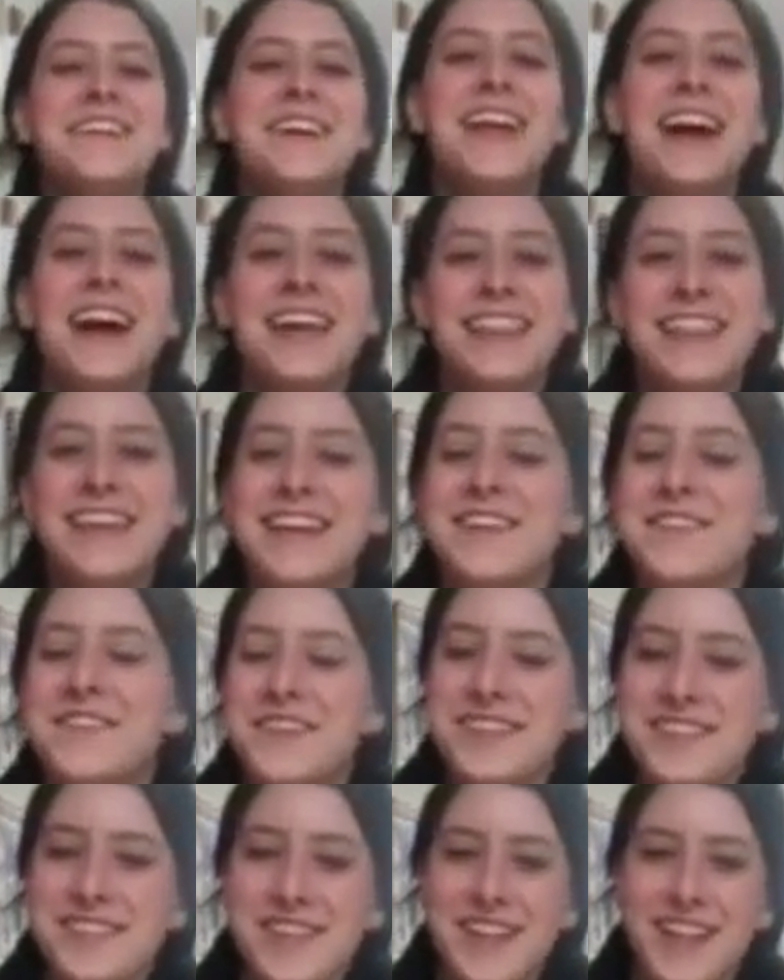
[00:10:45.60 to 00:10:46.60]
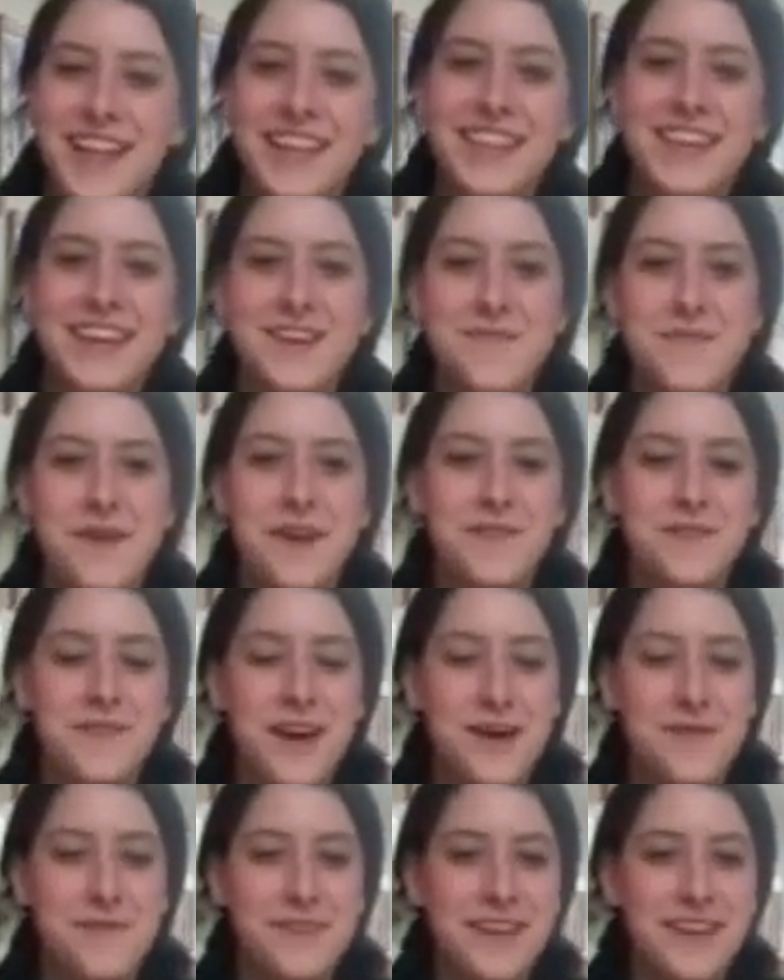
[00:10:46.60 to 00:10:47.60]
When I think of Israel, I think of my
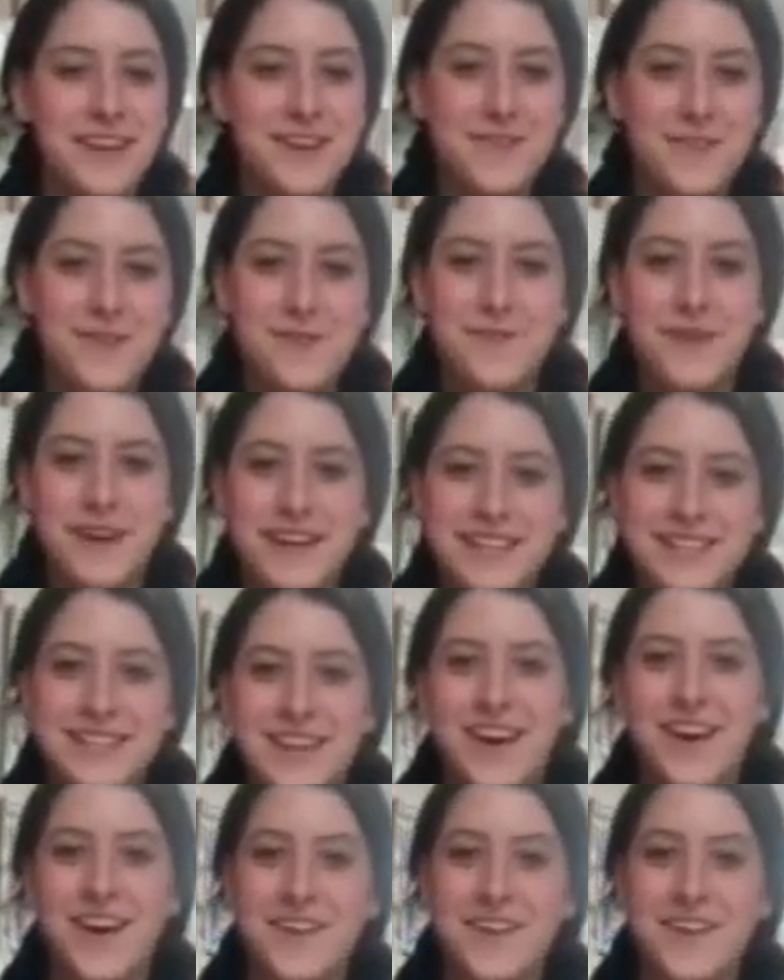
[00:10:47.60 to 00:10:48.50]
family and a romantic